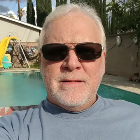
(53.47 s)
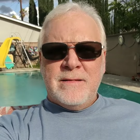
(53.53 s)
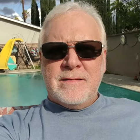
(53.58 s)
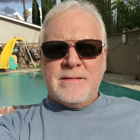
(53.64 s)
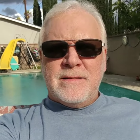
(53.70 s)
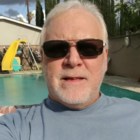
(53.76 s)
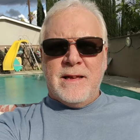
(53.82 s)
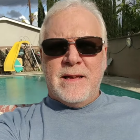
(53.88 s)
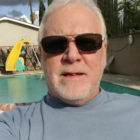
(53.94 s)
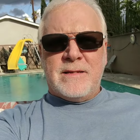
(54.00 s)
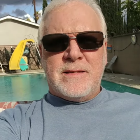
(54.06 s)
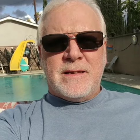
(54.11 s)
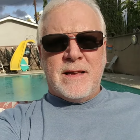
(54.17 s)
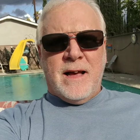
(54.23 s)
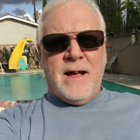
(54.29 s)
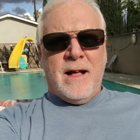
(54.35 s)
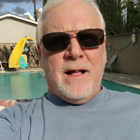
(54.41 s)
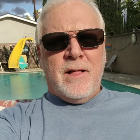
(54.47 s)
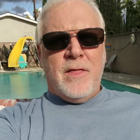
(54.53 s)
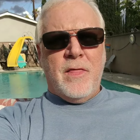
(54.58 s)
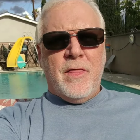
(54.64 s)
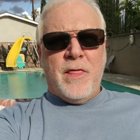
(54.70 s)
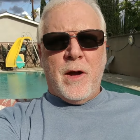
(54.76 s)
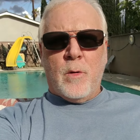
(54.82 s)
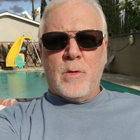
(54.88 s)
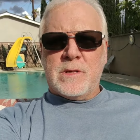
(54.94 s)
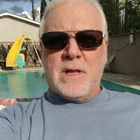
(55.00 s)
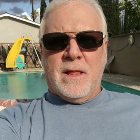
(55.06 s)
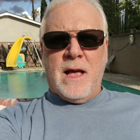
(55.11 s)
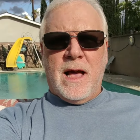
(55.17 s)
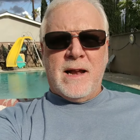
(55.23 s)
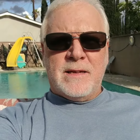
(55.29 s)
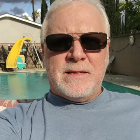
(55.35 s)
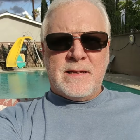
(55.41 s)
that there was a
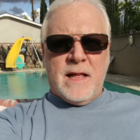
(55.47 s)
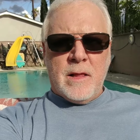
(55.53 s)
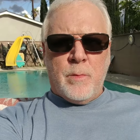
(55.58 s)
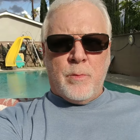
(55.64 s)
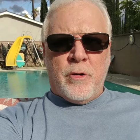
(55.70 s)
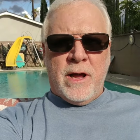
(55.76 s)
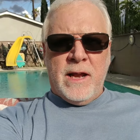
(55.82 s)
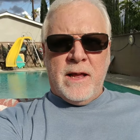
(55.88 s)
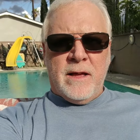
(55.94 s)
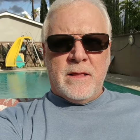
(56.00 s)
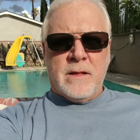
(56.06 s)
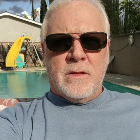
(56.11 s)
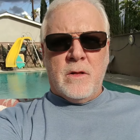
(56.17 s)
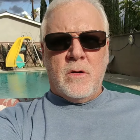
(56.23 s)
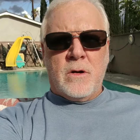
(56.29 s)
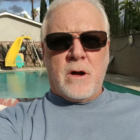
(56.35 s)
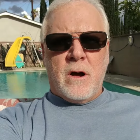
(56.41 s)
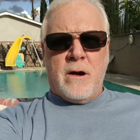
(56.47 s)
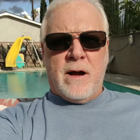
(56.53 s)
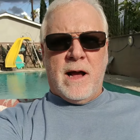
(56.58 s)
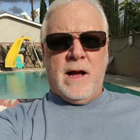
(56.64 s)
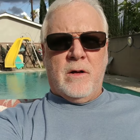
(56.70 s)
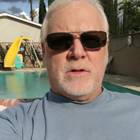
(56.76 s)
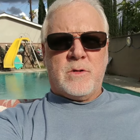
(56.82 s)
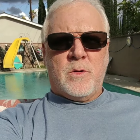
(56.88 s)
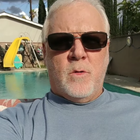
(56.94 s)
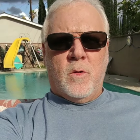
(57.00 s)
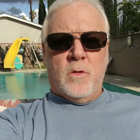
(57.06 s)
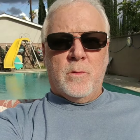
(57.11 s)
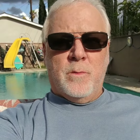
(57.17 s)
lot of celebrating in the Lokar household,